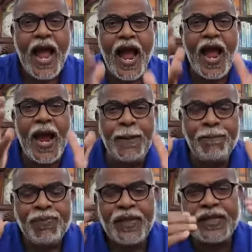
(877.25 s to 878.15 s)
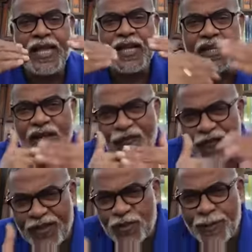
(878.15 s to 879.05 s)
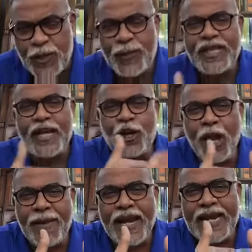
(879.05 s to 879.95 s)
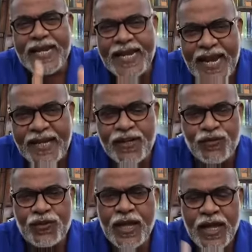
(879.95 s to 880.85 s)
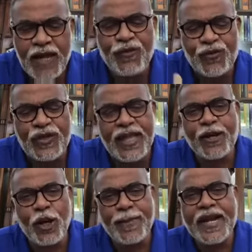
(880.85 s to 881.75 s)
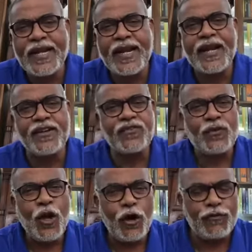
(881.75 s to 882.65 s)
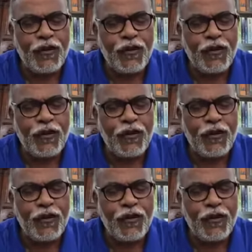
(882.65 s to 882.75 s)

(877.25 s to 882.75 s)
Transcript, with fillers: and the difference between the economic indicators if you see the economic indicators on,